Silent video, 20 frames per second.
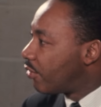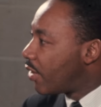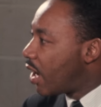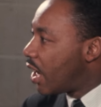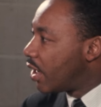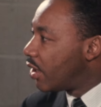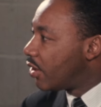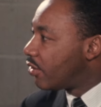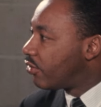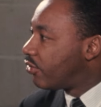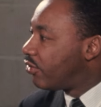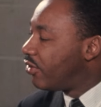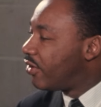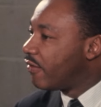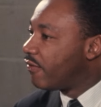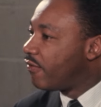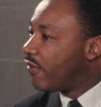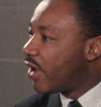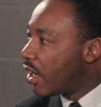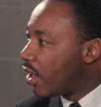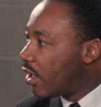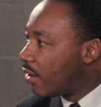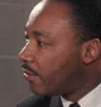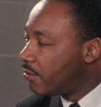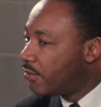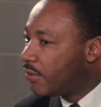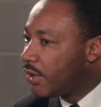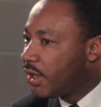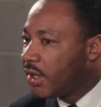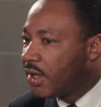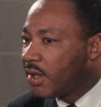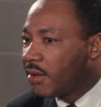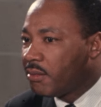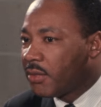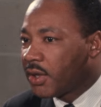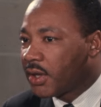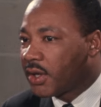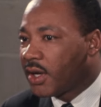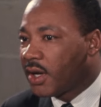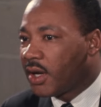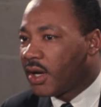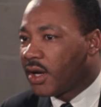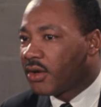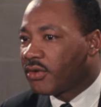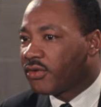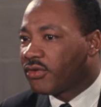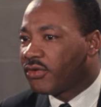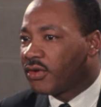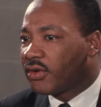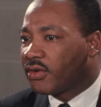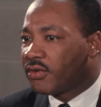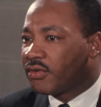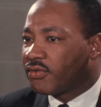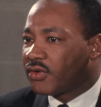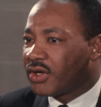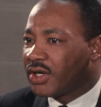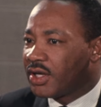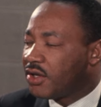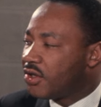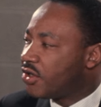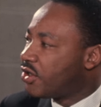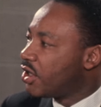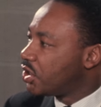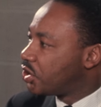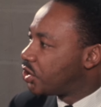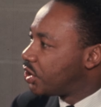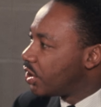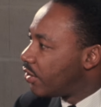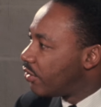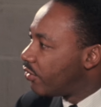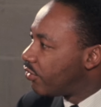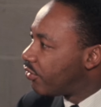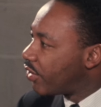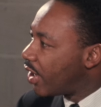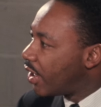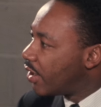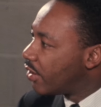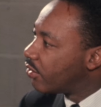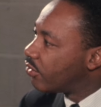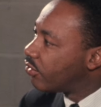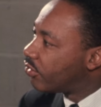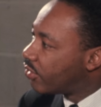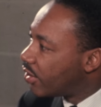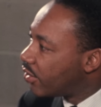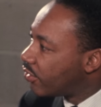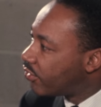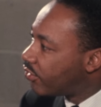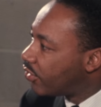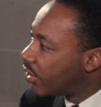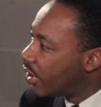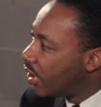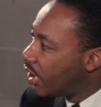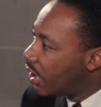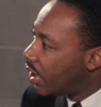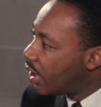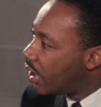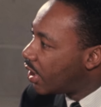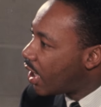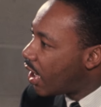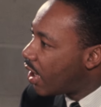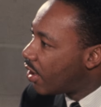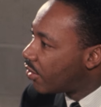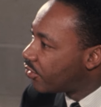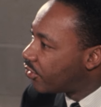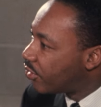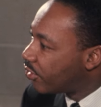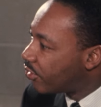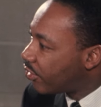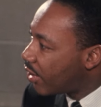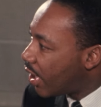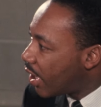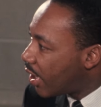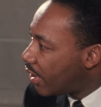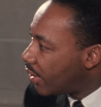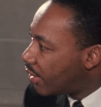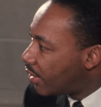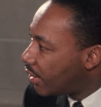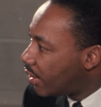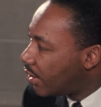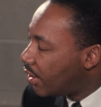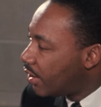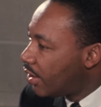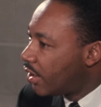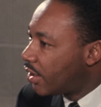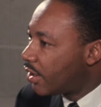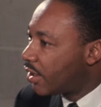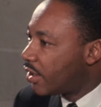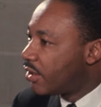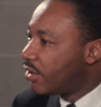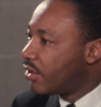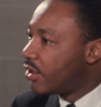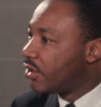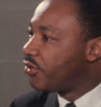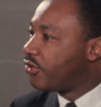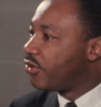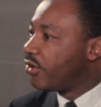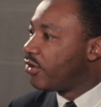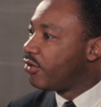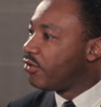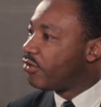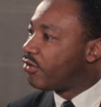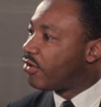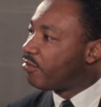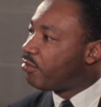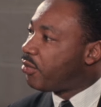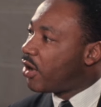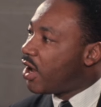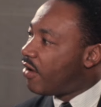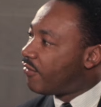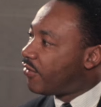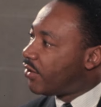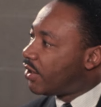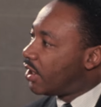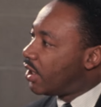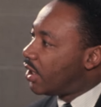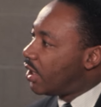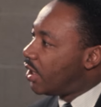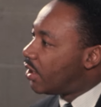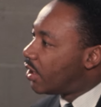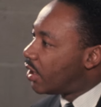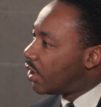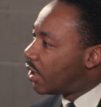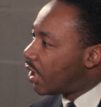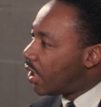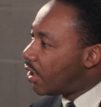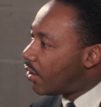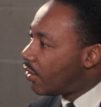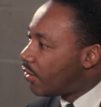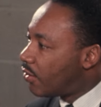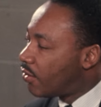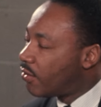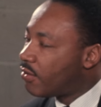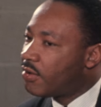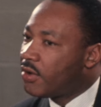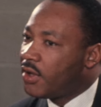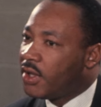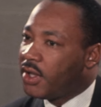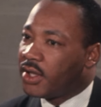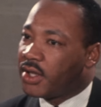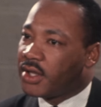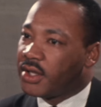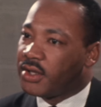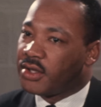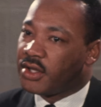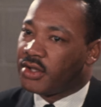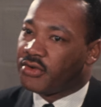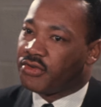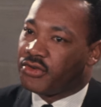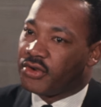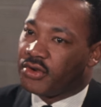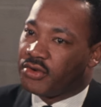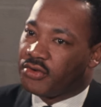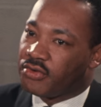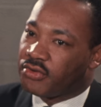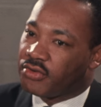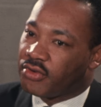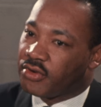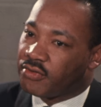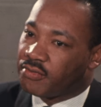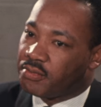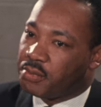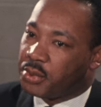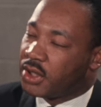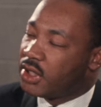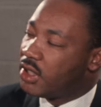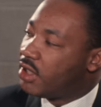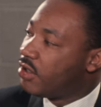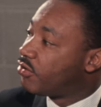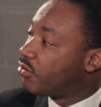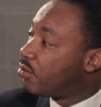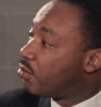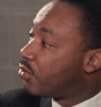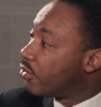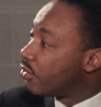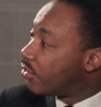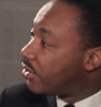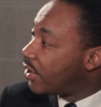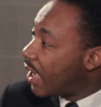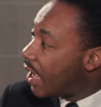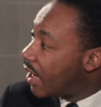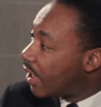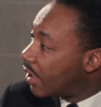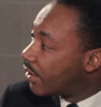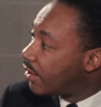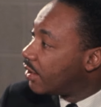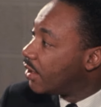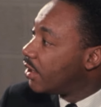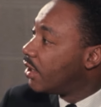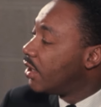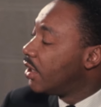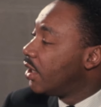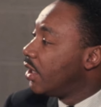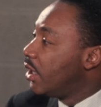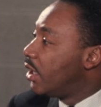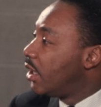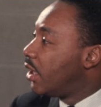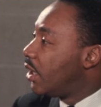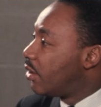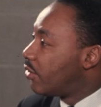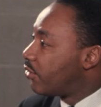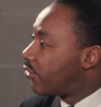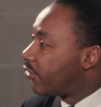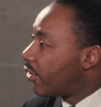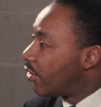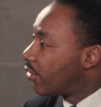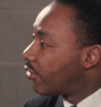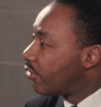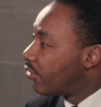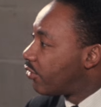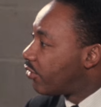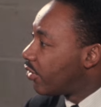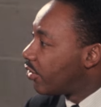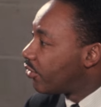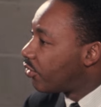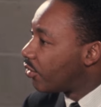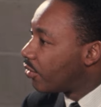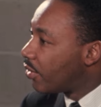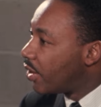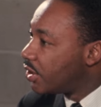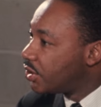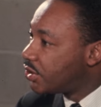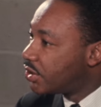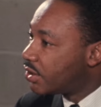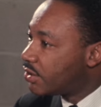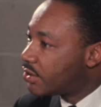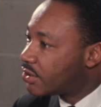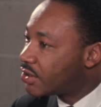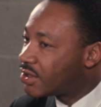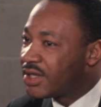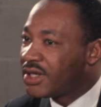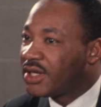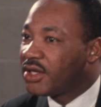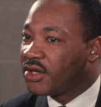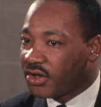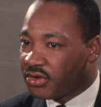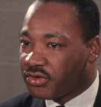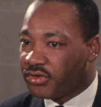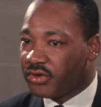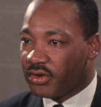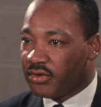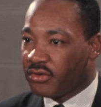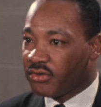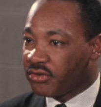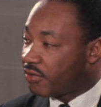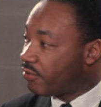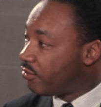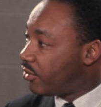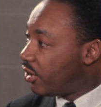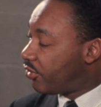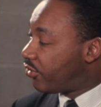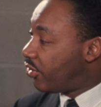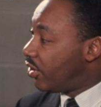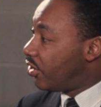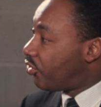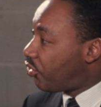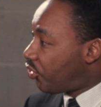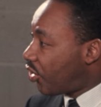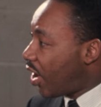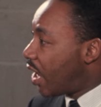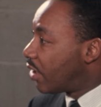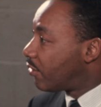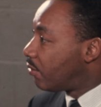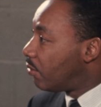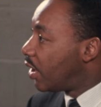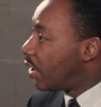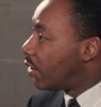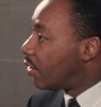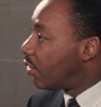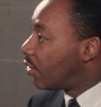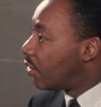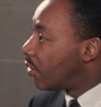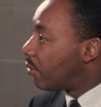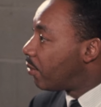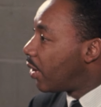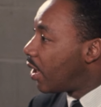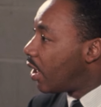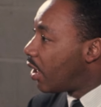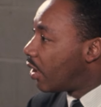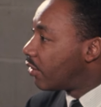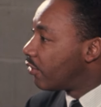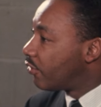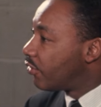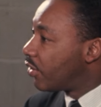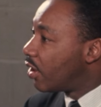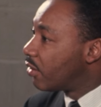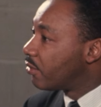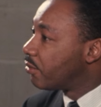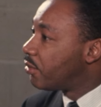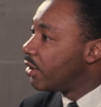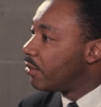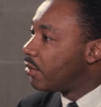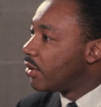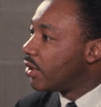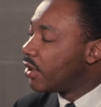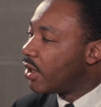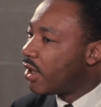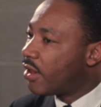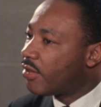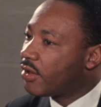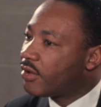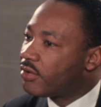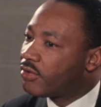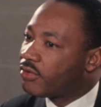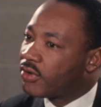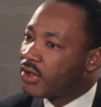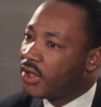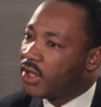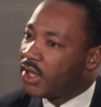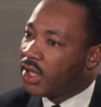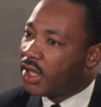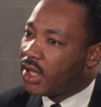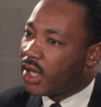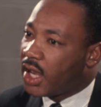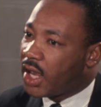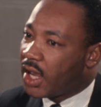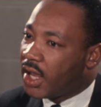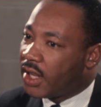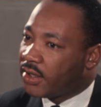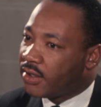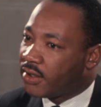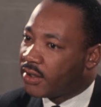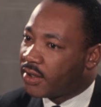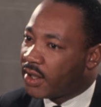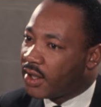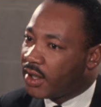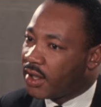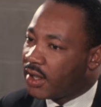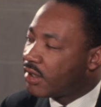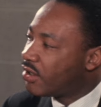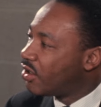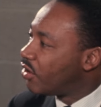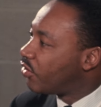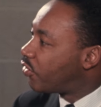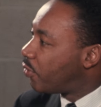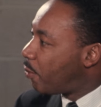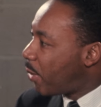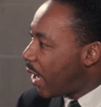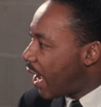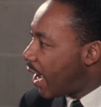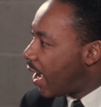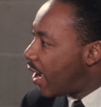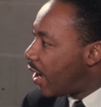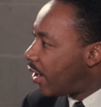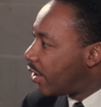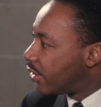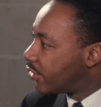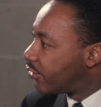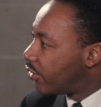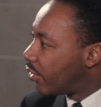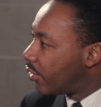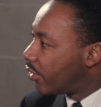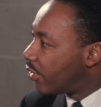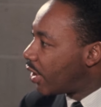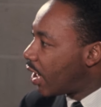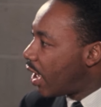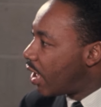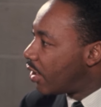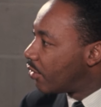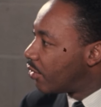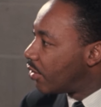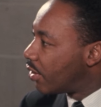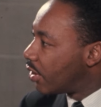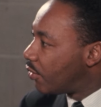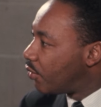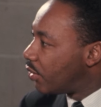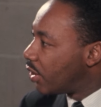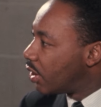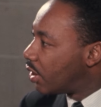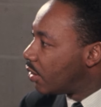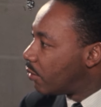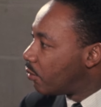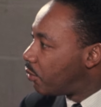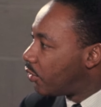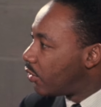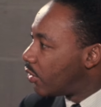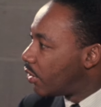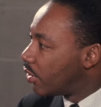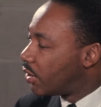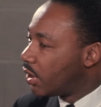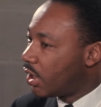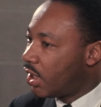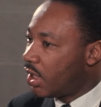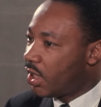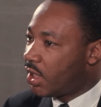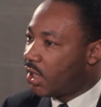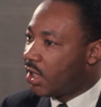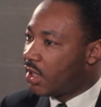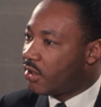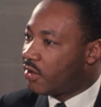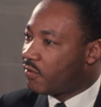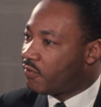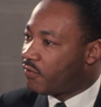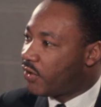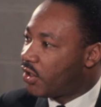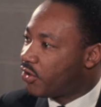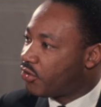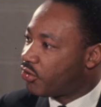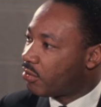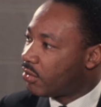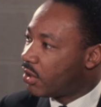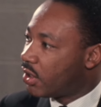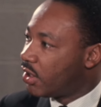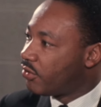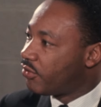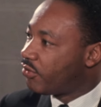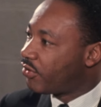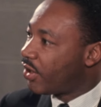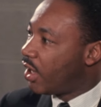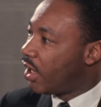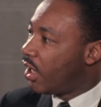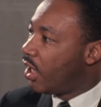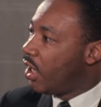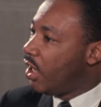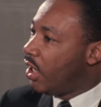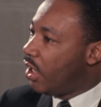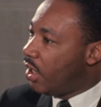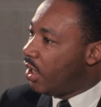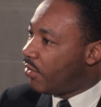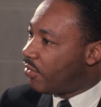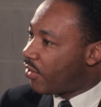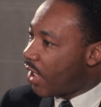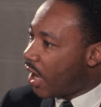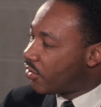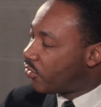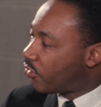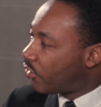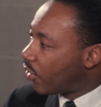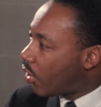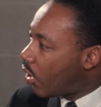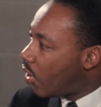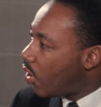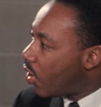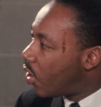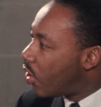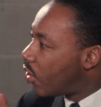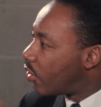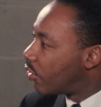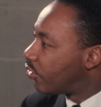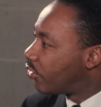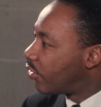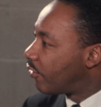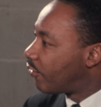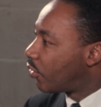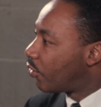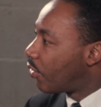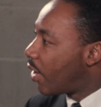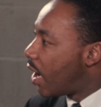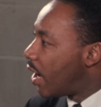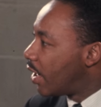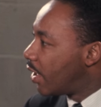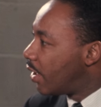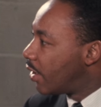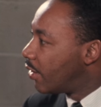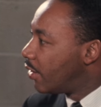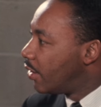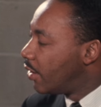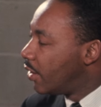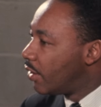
Riots develop because of conditions that exist in our society. Conditions of poverty in the ghetto, conditions of police brutality in certain situations, conditions of disenchantment on the part of young people and others, and despair, so that I don't think we can point to any individual and say that's a cause of a riot.